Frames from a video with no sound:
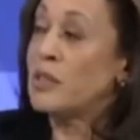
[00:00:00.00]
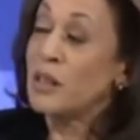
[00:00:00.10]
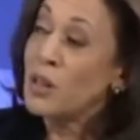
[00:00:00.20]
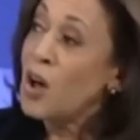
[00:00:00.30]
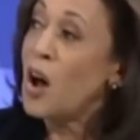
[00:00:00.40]

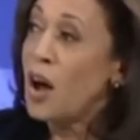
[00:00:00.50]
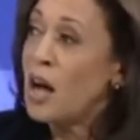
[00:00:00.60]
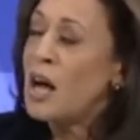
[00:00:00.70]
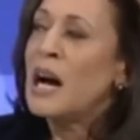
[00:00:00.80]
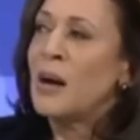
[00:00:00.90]
and the
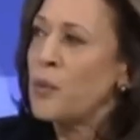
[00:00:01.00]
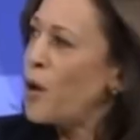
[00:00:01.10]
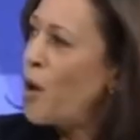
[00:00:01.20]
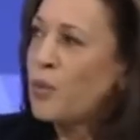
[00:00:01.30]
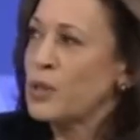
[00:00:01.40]
law. I
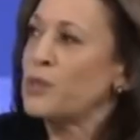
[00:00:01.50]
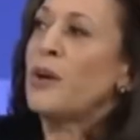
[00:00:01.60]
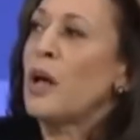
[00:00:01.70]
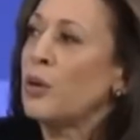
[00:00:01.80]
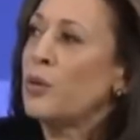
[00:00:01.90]
will always
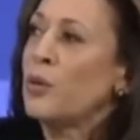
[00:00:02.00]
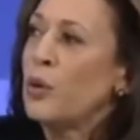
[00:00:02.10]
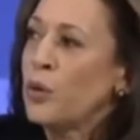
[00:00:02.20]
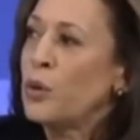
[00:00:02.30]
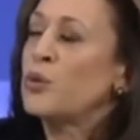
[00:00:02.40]
follow
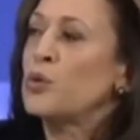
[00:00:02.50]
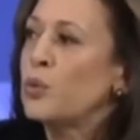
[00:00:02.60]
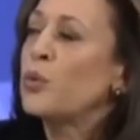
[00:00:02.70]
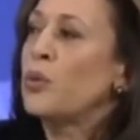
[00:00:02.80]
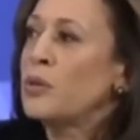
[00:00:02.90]
those
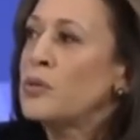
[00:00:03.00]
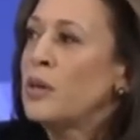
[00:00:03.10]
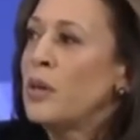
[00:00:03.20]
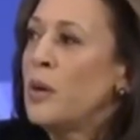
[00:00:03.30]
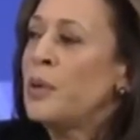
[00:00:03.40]

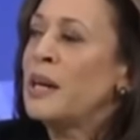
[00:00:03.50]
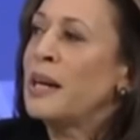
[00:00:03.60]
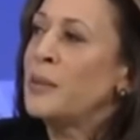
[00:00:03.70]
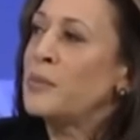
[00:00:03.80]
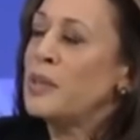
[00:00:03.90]
rules. But
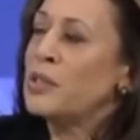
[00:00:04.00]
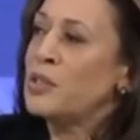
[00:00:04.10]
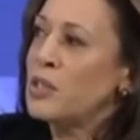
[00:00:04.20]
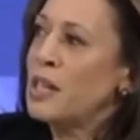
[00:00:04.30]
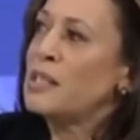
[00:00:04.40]
I am
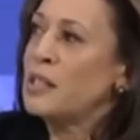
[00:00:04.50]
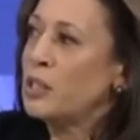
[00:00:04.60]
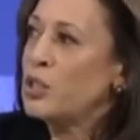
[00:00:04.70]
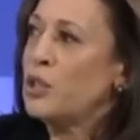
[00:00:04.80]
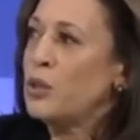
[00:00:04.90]

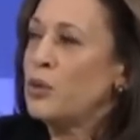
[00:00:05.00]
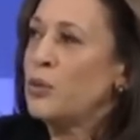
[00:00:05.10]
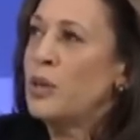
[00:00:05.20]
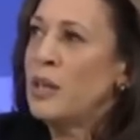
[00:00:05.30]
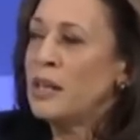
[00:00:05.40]
suggesting to
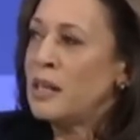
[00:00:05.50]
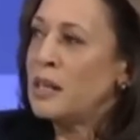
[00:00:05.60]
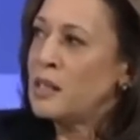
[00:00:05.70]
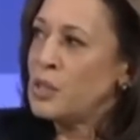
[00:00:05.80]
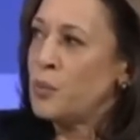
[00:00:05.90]
you that
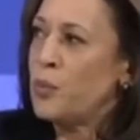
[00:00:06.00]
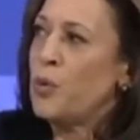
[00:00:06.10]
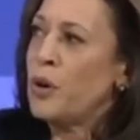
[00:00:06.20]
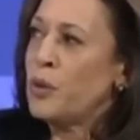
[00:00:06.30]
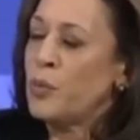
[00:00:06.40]
it is
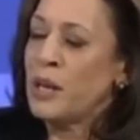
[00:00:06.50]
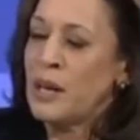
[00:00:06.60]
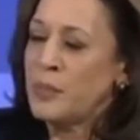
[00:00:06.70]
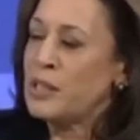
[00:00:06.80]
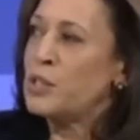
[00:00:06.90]
important we
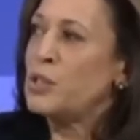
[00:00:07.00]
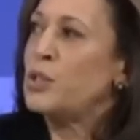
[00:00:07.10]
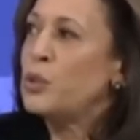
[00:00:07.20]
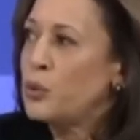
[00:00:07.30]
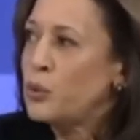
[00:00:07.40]
not be
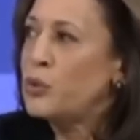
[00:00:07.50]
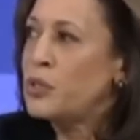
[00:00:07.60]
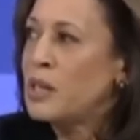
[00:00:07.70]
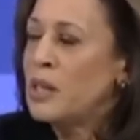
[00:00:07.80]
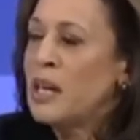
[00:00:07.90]

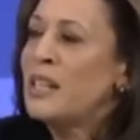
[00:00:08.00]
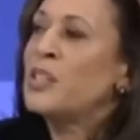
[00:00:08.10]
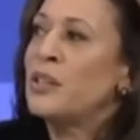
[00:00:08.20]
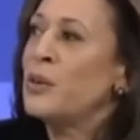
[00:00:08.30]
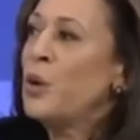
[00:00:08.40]
seduced
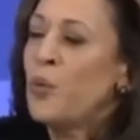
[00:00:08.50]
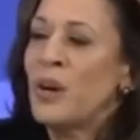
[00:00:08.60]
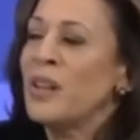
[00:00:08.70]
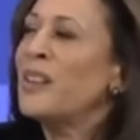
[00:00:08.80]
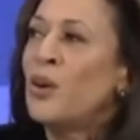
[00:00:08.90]
into
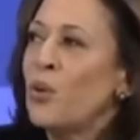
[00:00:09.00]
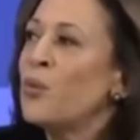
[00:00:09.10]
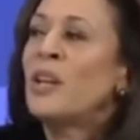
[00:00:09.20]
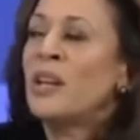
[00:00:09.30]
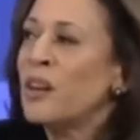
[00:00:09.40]
one of the
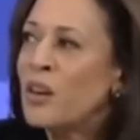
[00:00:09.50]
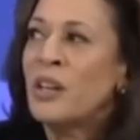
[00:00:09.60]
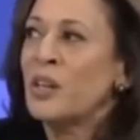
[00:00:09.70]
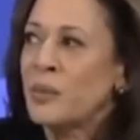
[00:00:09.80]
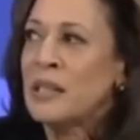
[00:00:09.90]
only
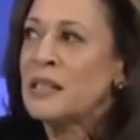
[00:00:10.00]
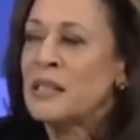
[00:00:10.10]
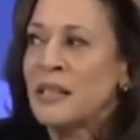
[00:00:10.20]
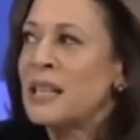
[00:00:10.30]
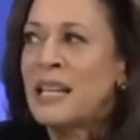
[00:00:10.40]

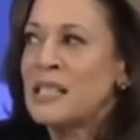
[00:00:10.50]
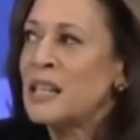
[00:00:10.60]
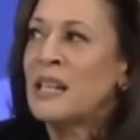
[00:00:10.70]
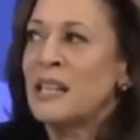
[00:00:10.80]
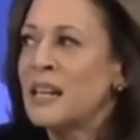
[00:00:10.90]
arguments that that
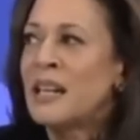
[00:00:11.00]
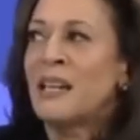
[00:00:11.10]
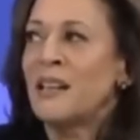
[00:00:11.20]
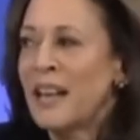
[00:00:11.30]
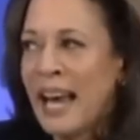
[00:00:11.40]
side of the
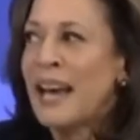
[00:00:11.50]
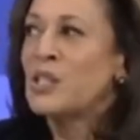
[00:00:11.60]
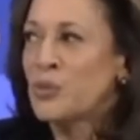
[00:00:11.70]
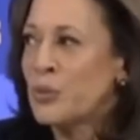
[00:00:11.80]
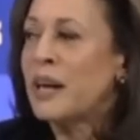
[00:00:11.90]
aisle
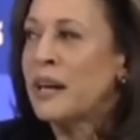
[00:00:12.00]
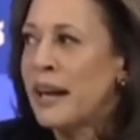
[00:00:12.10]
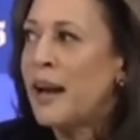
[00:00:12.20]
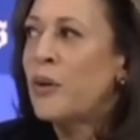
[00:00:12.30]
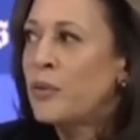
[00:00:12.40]
has right
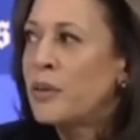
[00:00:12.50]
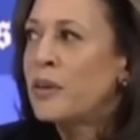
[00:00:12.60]
now